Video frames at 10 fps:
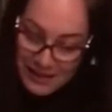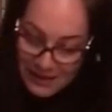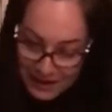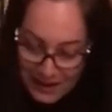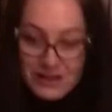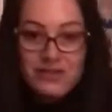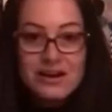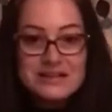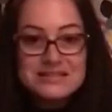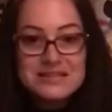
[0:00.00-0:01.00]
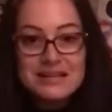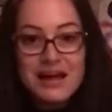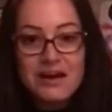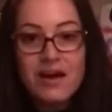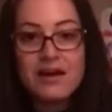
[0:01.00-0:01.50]
Can you guys see
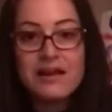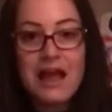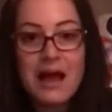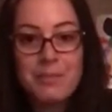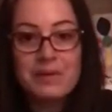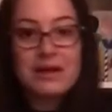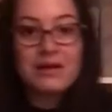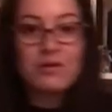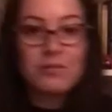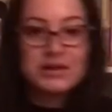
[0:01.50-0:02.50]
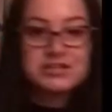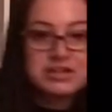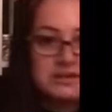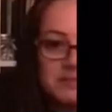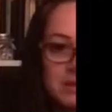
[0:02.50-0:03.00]
that already happening? Oh, my
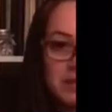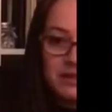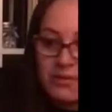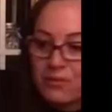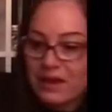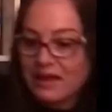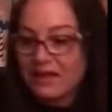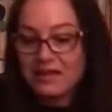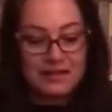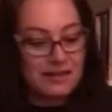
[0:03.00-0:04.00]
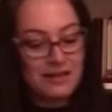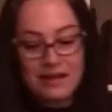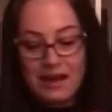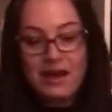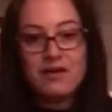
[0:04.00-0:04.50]
shirt might be in the way.
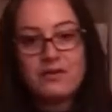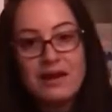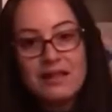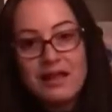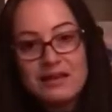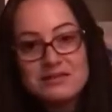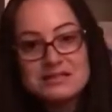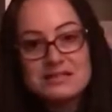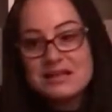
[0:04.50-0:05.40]
How do I let you see